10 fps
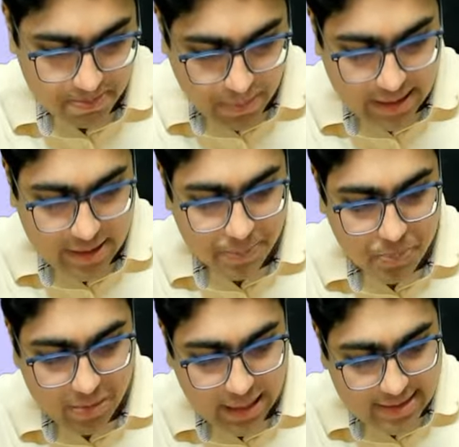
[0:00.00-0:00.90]
but
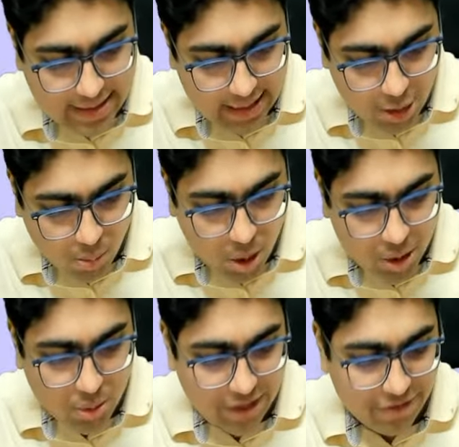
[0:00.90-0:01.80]
still you want
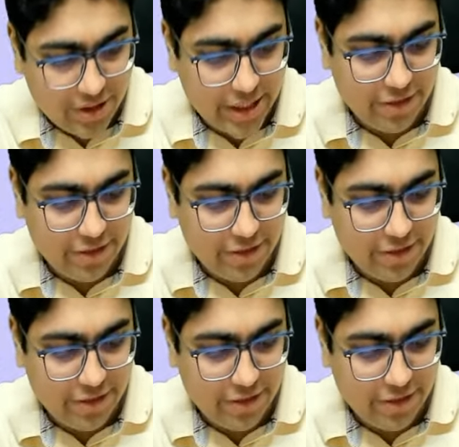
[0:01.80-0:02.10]
to refer it.